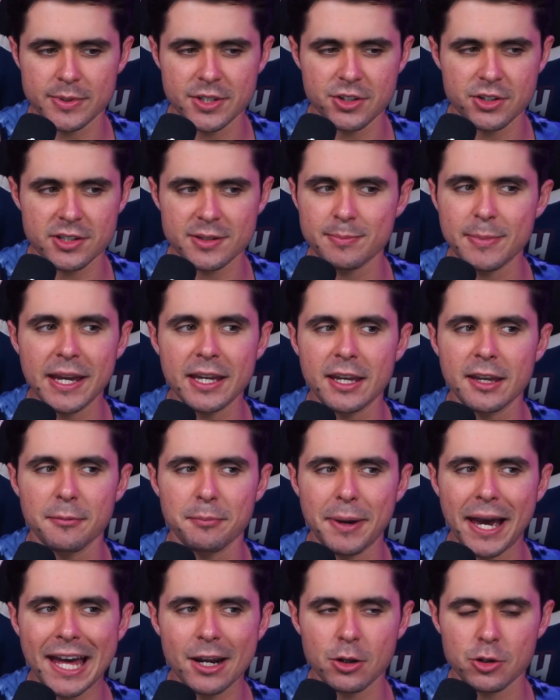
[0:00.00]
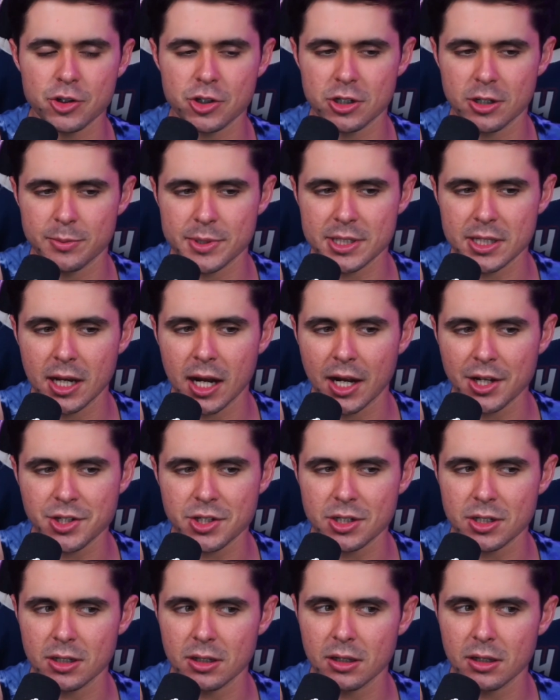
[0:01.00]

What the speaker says: He's just making battleships. Gotcha.